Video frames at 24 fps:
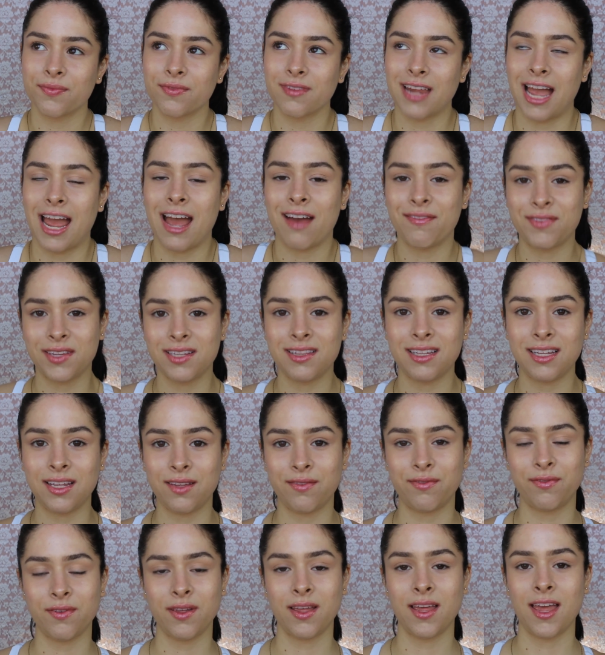I have to
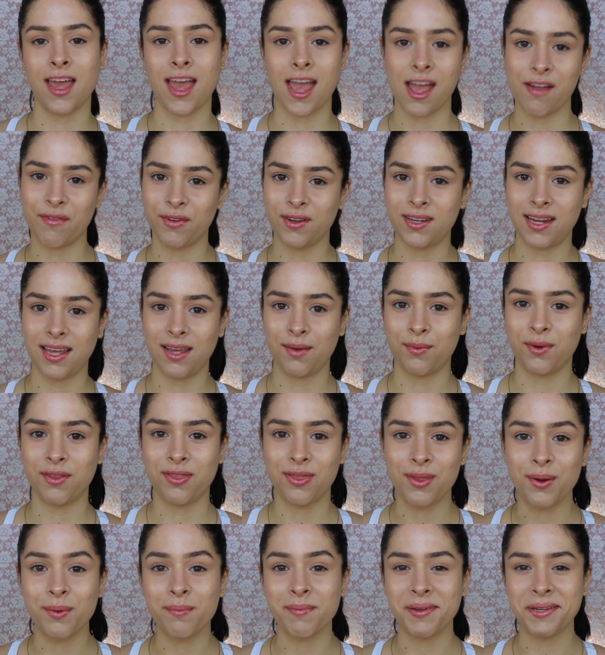leave every day with
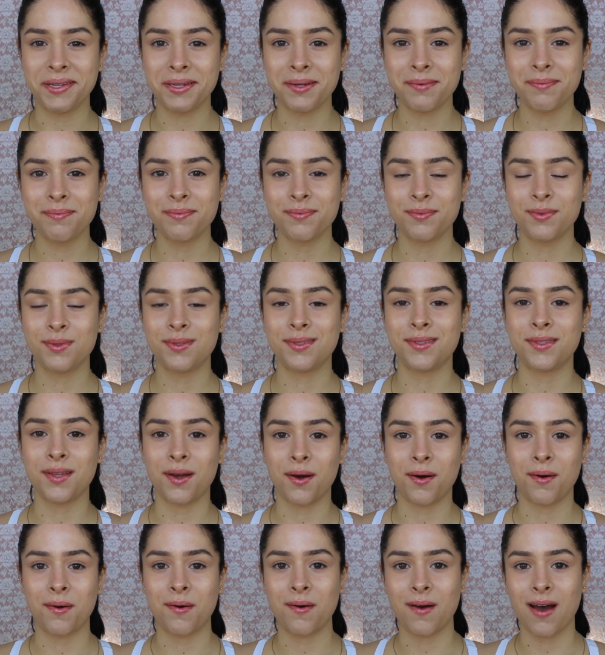no makeup.
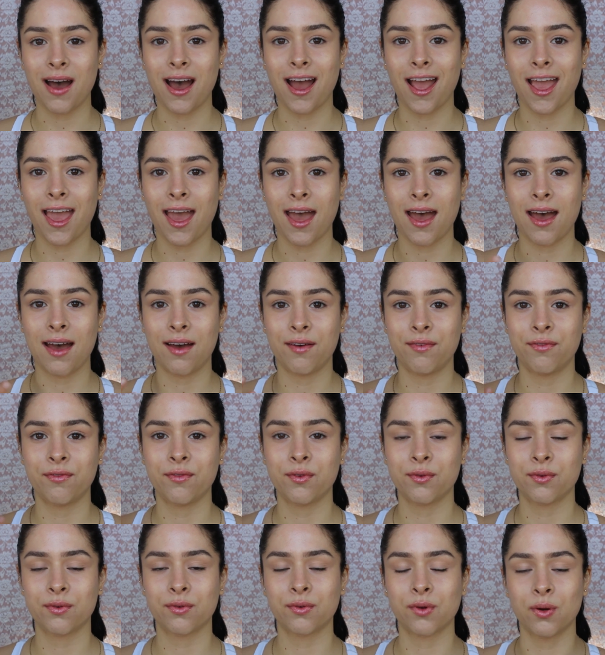So I have
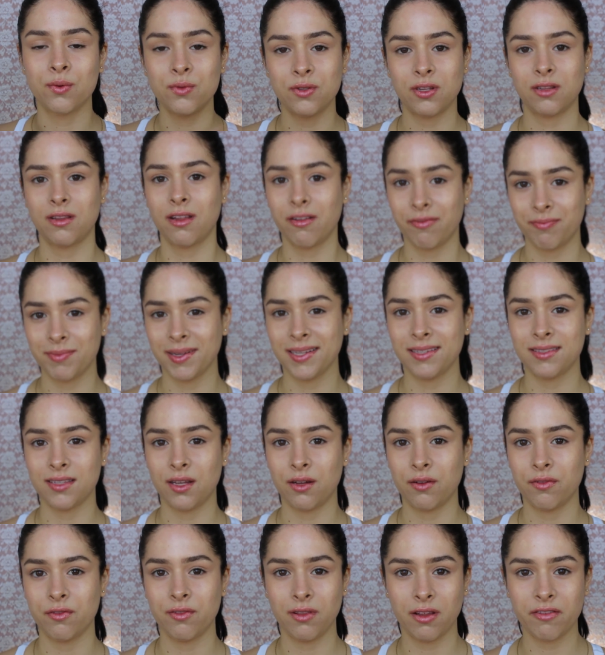grown to love
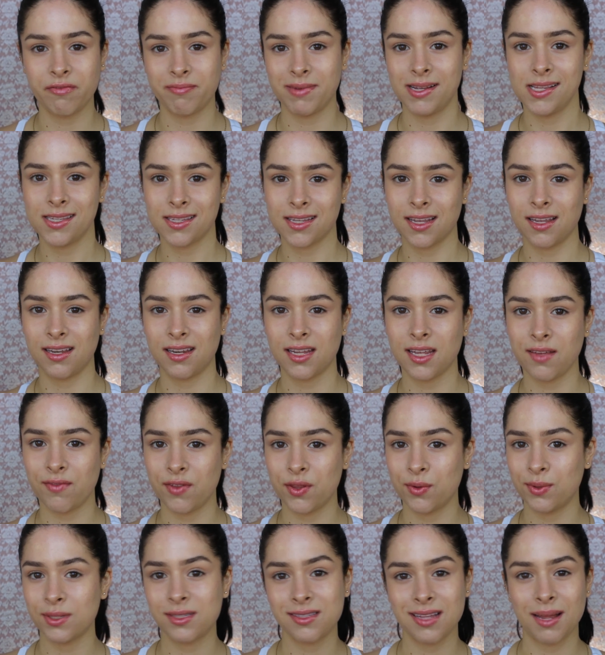myself, love my skin, even
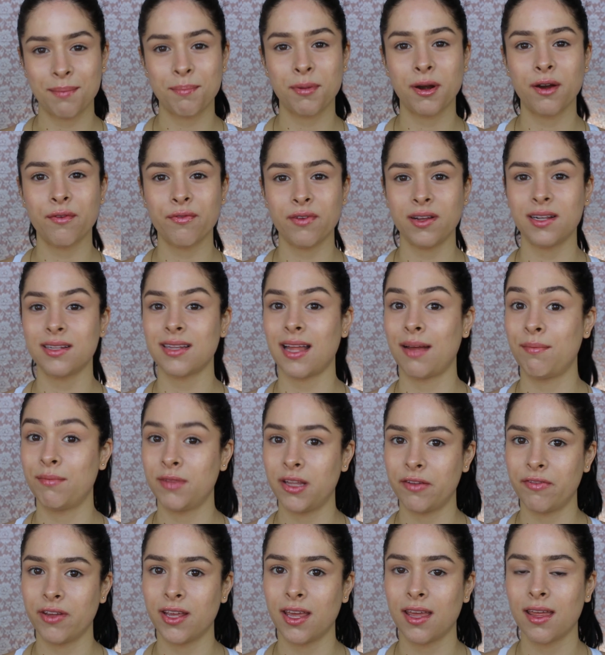though it's not perfect, I'm
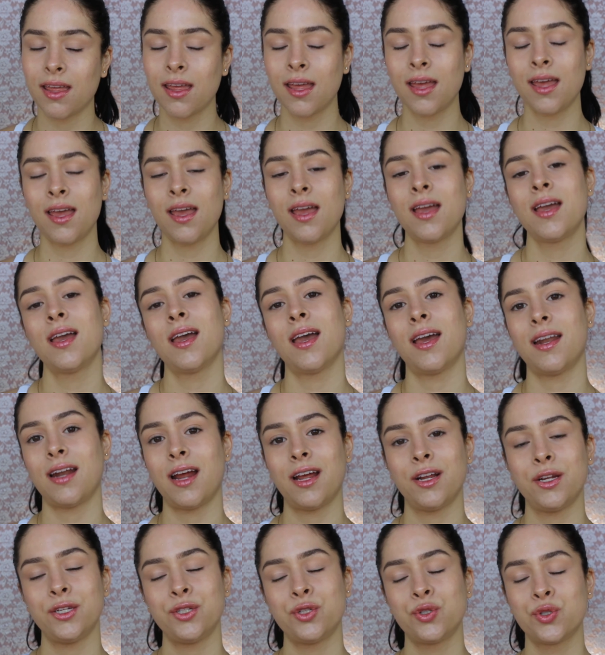loving it. And
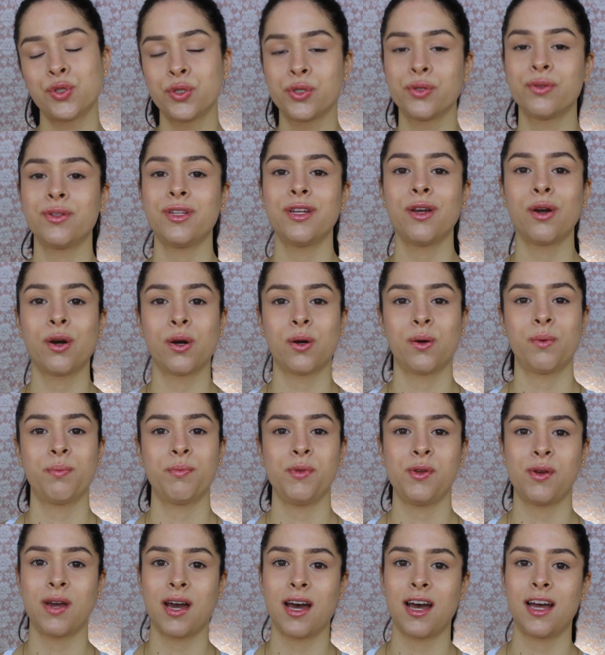I truly hope
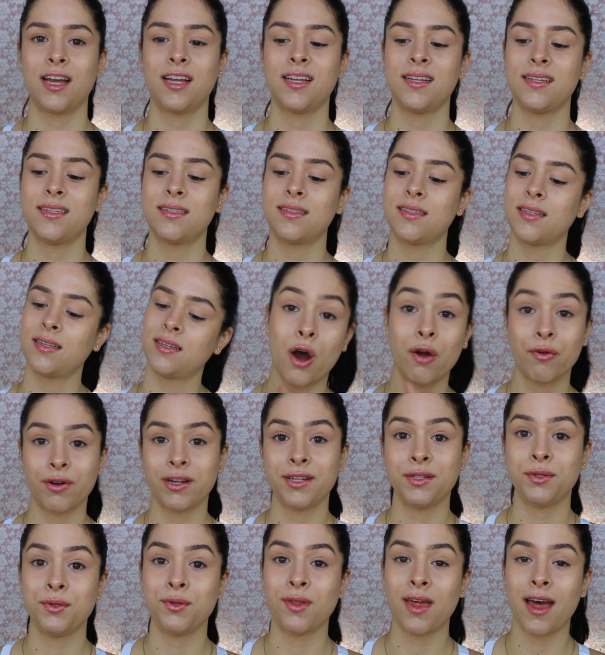you guys
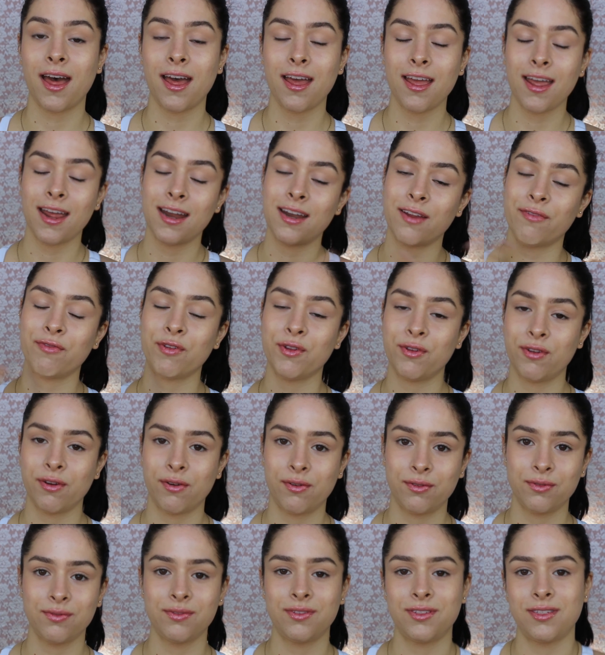already do that. And if you
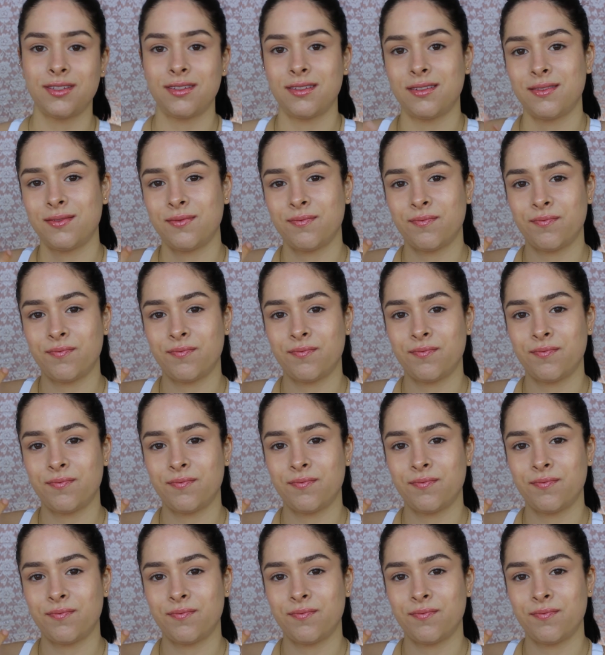don't,